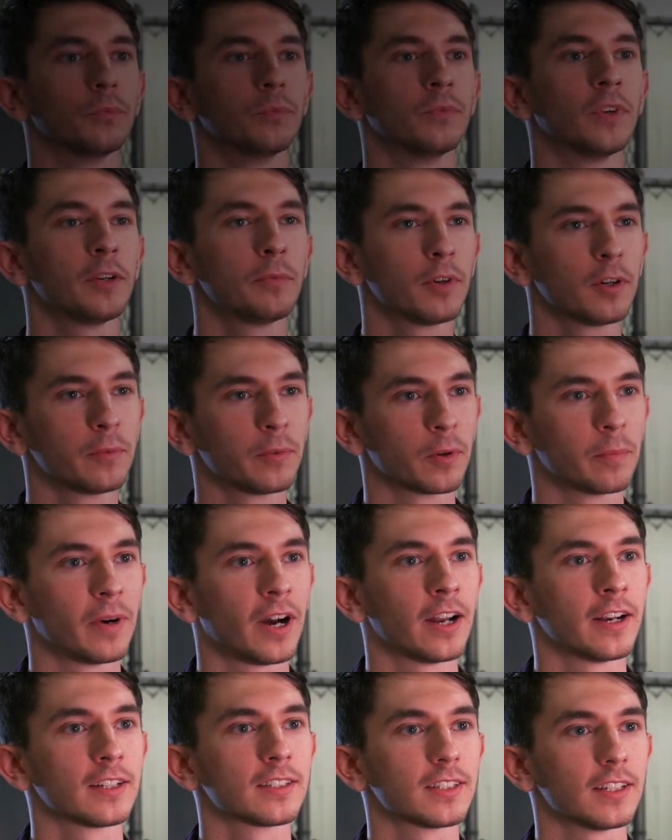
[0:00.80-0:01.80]
Redbird
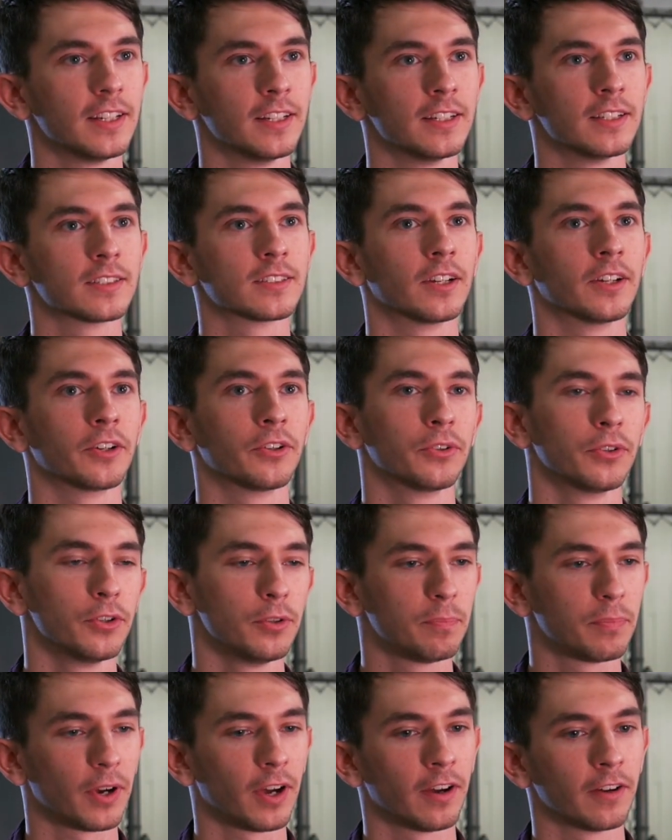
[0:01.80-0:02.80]
Robotics is a
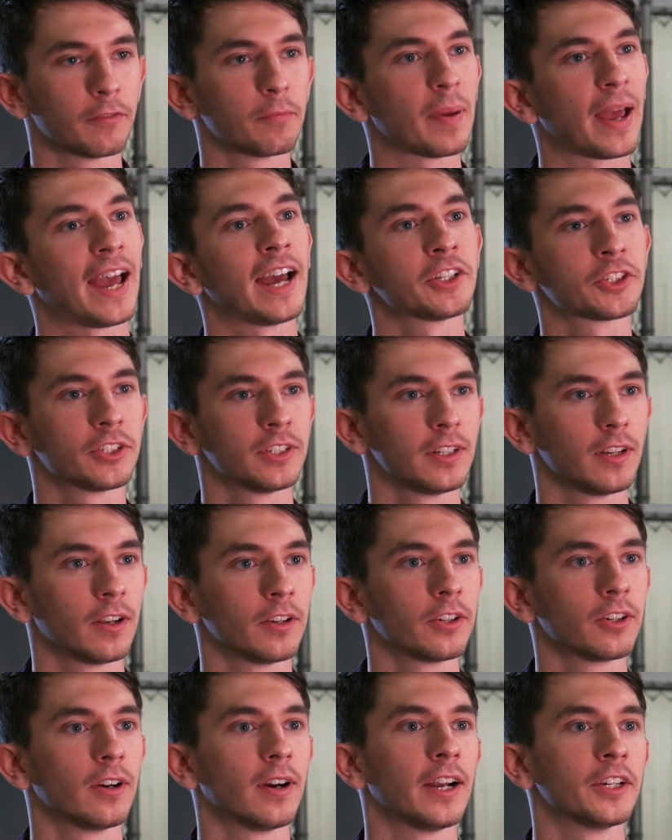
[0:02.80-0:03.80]
group of passionate
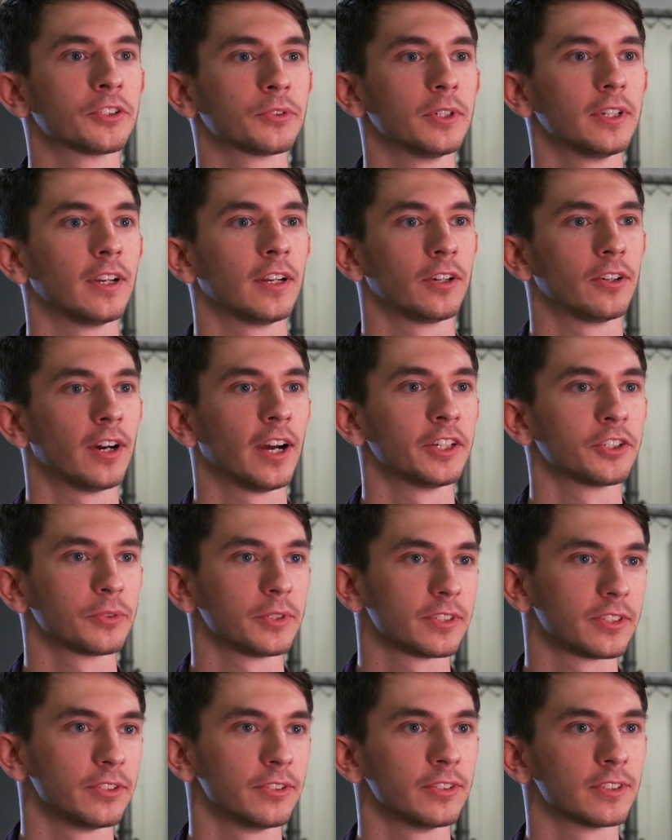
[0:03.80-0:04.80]
undergraduate and
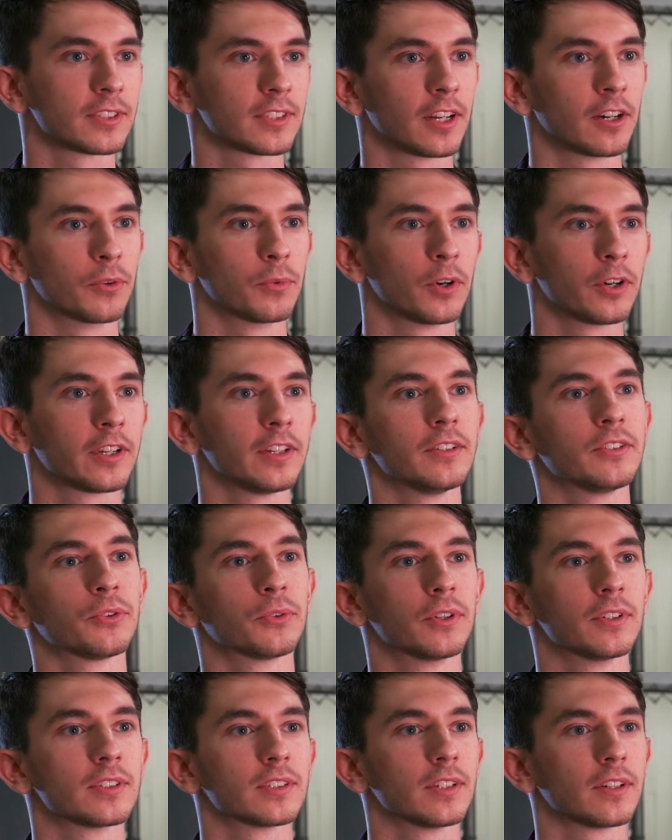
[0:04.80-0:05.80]
graduate students that are working
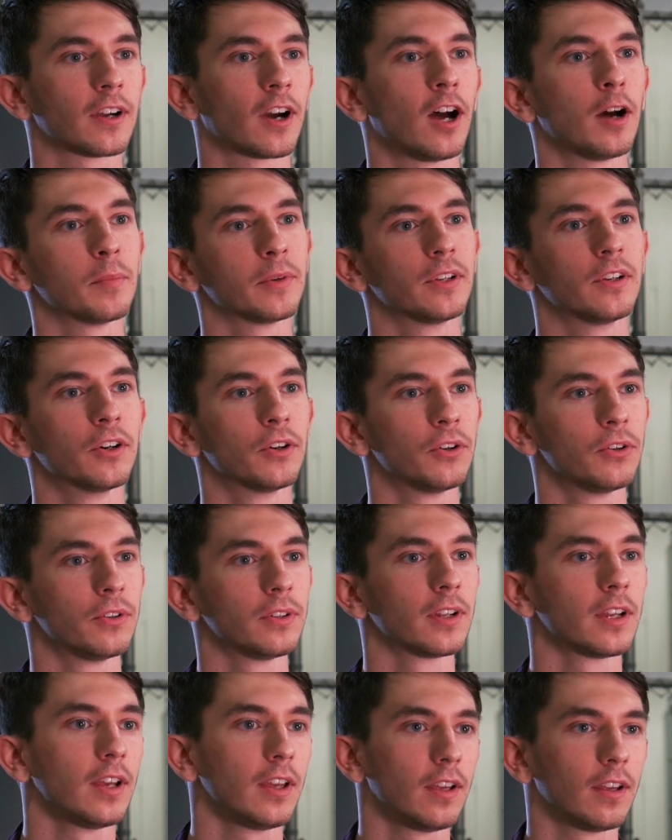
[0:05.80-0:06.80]
towards the common
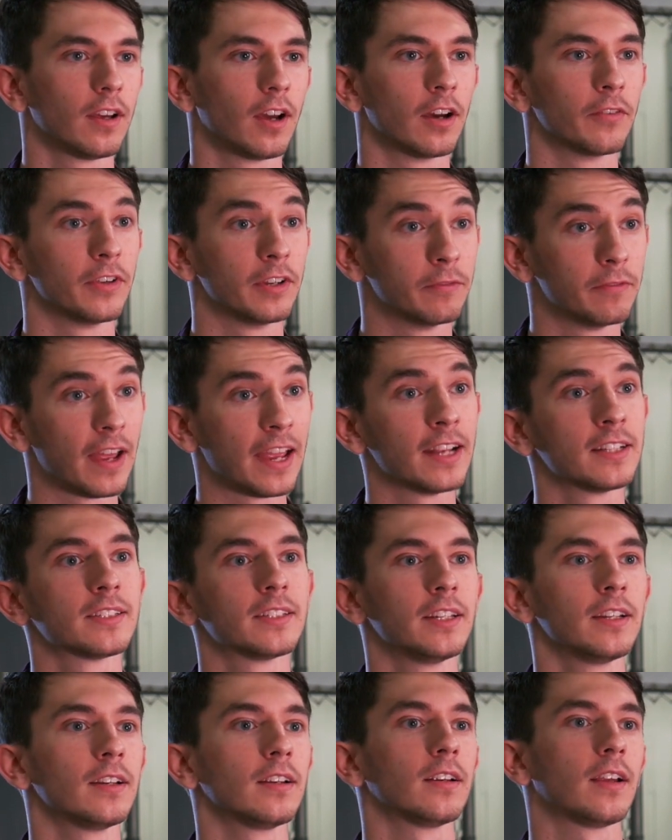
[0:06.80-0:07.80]
goal of
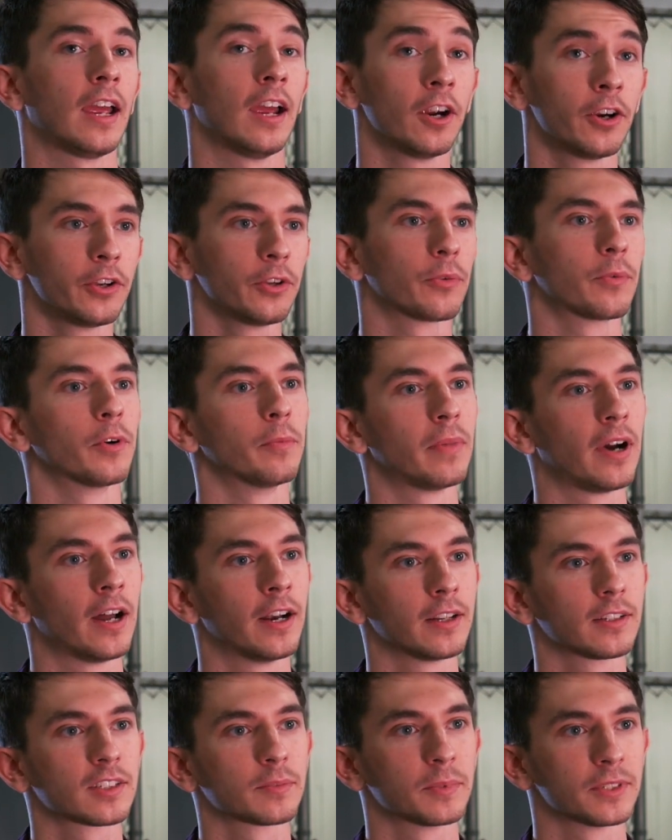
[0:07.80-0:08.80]
advancing aerial
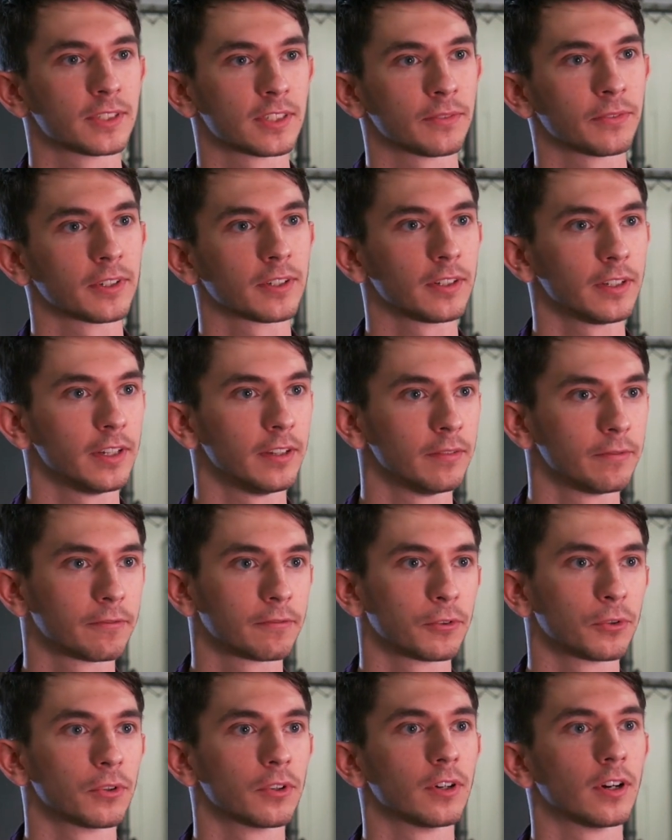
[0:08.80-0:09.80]
robotics specifically
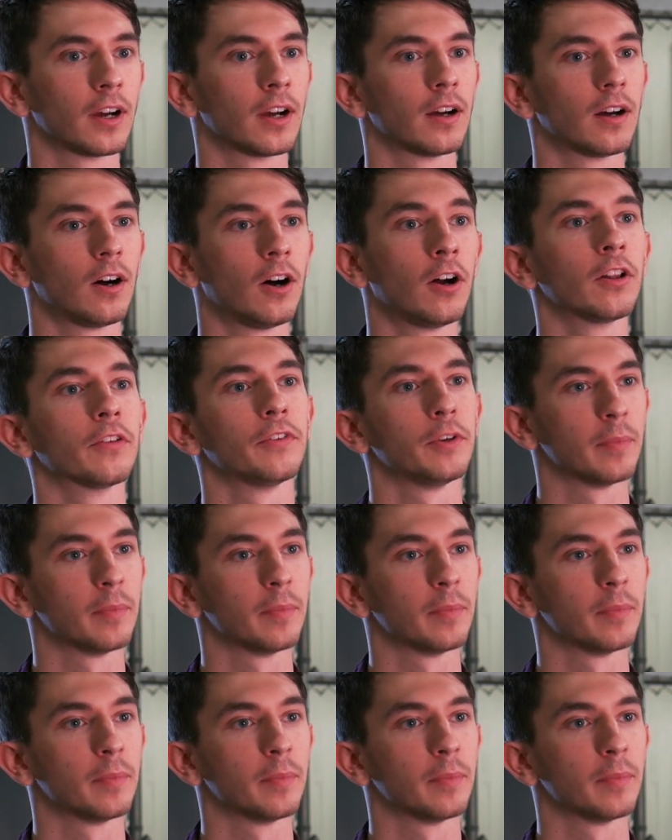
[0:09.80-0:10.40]
for all of